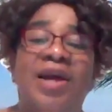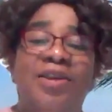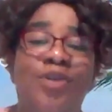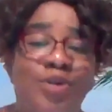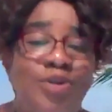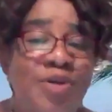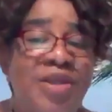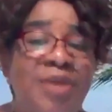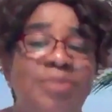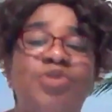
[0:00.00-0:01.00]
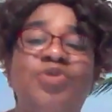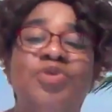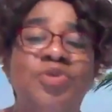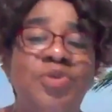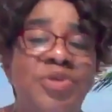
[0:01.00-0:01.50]
and nurture them
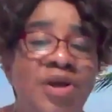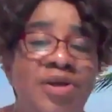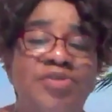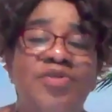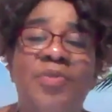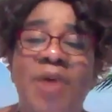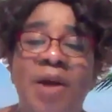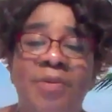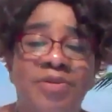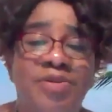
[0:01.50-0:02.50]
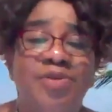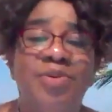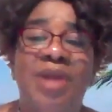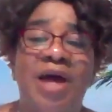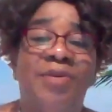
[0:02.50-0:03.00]
through nursery primary
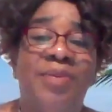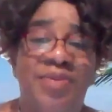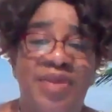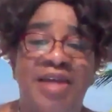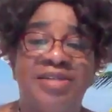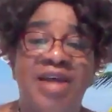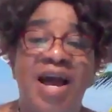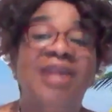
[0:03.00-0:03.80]
school and all that